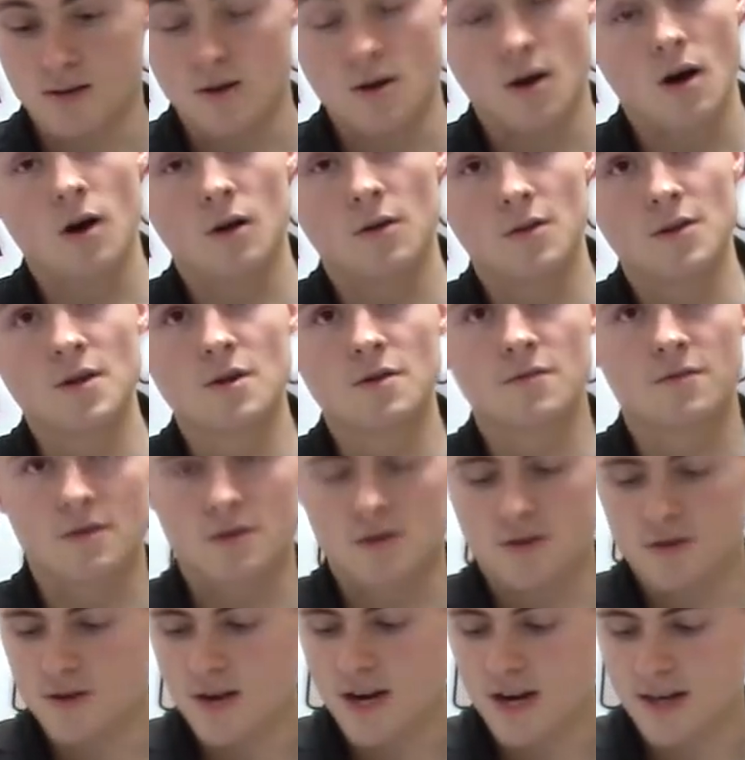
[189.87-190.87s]
all new for
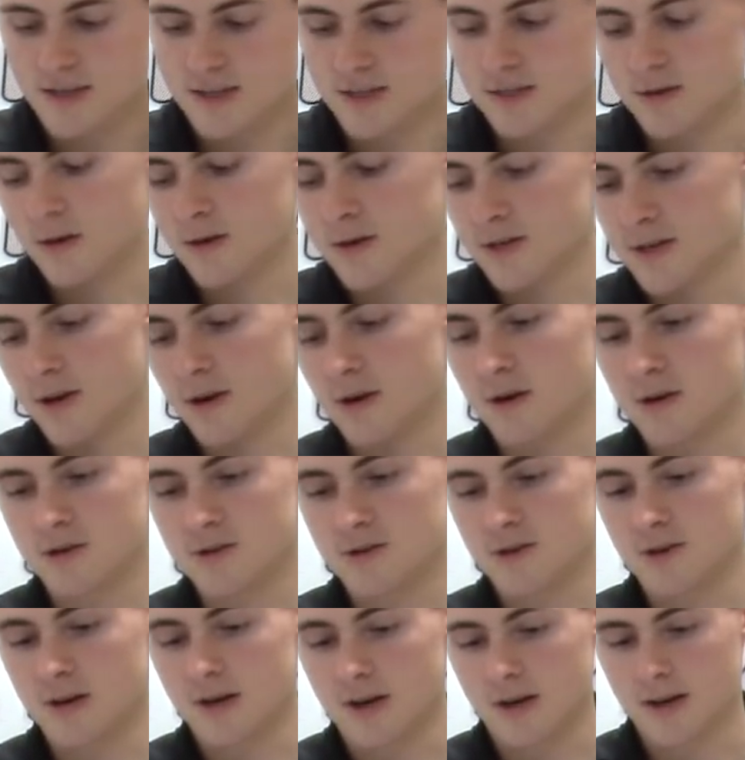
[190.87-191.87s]
a Traxxas RTR
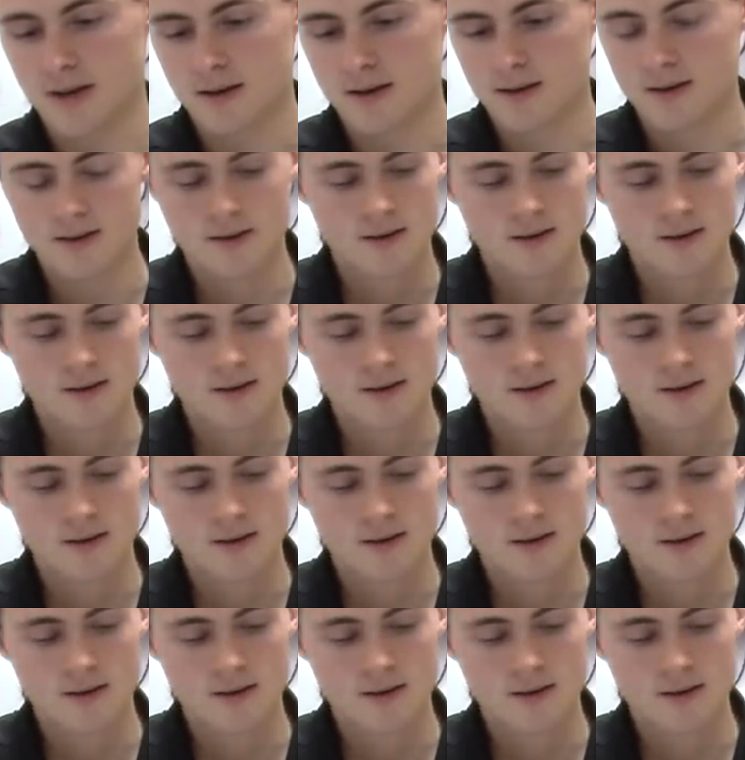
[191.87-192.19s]
truck.